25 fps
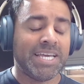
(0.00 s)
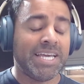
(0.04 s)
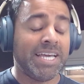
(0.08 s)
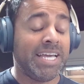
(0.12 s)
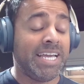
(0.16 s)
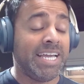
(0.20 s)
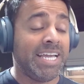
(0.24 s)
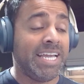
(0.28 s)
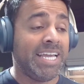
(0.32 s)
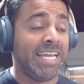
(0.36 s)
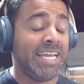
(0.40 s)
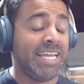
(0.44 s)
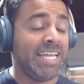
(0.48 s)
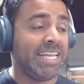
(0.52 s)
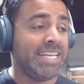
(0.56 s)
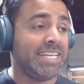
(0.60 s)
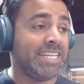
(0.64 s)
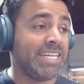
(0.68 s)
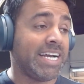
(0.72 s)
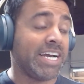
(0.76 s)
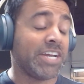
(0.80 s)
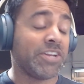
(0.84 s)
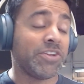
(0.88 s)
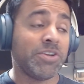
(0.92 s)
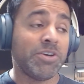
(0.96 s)

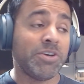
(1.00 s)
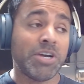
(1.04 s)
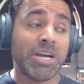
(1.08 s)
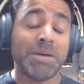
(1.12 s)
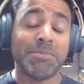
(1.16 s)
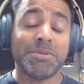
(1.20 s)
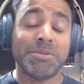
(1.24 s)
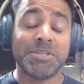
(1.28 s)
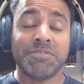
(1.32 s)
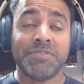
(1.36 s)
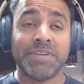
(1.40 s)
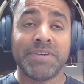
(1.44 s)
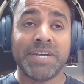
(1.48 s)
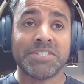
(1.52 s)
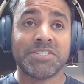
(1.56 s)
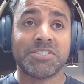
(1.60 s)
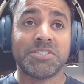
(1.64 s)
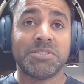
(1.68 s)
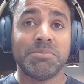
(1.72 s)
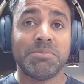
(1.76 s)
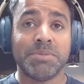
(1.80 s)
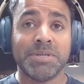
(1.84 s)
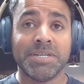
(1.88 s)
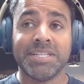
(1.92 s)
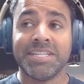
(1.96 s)
I don't know how much
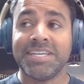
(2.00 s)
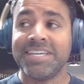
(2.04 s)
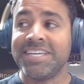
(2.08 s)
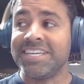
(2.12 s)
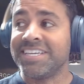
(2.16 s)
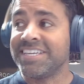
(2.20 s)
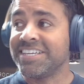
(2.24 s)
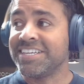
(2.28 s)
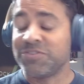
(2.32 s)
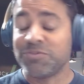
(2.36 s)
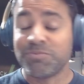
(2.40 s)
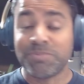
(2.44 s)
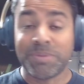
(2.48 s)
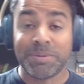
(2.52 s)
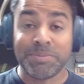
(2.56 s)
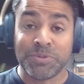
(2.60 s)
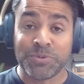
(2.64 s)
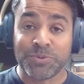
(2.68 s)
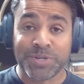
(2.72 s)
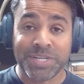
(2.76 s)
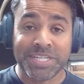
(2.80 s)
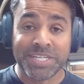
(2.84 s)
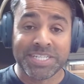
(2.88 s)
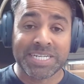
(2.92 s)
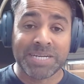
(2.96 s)
faster, but like maybe
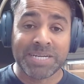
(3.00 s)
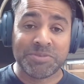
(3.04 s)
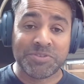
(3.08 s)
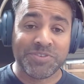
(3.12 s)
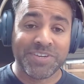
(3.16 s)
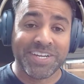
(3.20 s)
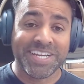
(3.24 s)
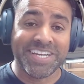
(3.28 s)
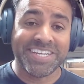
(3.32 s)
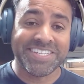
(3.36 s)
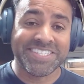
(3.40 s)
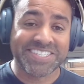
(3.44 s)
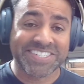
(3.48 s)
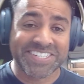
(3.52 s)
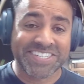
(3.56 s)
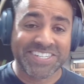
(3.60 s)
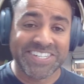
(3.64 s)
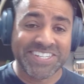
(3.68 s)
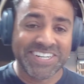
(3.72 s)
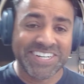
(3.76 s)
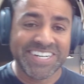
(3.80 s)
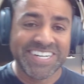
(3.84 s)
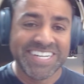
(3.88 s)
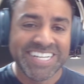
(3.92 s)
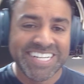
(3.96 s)
20 times
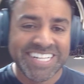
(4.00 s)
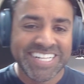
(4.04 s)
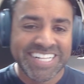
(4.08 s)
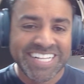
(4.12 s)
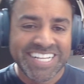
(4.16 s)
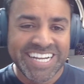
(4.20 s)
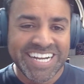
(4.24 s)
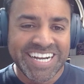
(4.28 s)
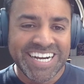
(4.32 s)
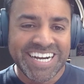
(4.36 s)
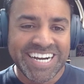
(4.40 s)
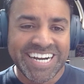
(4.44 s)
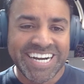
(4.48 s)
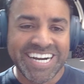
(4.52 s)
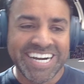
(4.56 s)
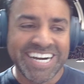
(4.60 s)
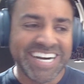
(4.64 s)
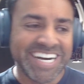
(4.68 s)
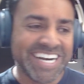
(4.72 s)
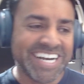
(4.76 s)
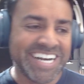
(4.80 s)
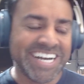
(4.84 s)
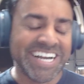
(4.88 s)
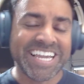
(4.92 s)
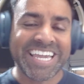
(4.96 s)
faster.
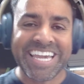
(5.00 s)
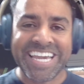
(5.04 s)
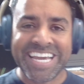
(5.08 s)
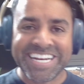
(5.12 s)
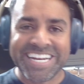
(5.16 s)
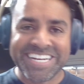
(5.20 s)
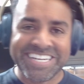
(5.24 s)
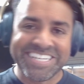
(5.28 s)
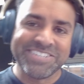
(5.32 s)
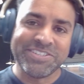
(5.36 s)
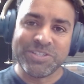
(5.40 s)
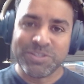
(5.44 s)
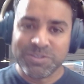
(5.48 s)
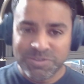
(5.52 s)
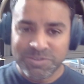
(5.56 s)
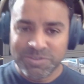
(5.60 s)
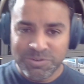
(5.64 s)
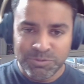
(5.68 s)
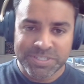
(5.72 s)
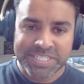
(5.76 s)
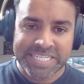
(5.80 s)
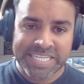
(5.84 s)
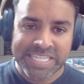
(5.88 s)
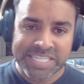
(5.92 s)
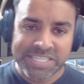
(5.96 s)
Again,
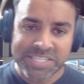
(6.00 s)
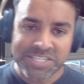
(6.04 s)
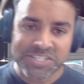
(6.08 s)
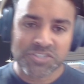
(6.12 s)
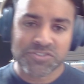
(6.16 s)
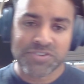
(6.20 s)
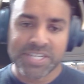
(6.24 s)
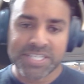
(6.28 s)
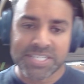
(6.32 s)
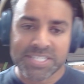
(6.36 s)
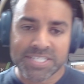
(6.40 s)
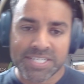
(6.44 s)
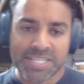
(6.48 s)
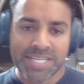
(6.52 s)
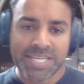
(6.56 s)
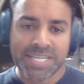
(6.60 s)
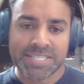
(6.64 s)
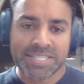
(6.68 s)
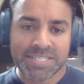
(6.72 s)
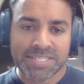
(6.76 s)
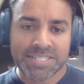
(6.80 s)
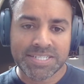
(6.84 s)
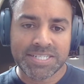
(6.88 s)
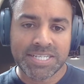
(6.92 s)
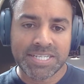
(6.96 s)
we'll see it in the stress
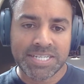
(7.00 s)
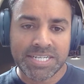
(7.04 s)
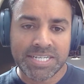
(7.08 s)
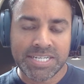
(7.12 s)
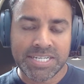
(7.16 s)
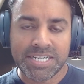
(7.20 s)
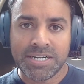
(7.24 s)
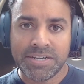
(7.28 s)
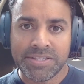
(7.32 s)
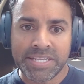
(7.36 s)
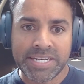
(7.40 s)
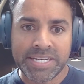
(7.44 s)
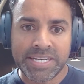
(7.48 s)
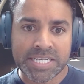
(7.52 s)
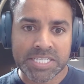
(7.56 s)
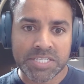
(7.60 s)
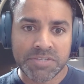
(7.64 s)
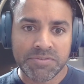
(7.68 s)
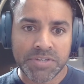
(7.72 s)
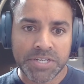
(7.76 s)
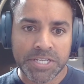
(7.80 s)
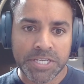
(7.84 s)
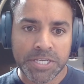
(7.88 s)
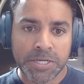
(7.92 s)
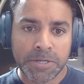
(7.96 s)
test on that next
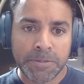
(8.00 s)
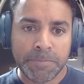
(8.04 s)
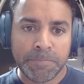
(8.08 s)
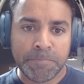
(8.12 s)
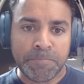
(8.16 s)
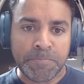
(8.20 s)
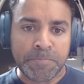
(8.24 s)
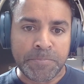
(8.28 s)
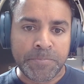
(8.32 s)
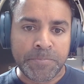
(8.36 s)
video.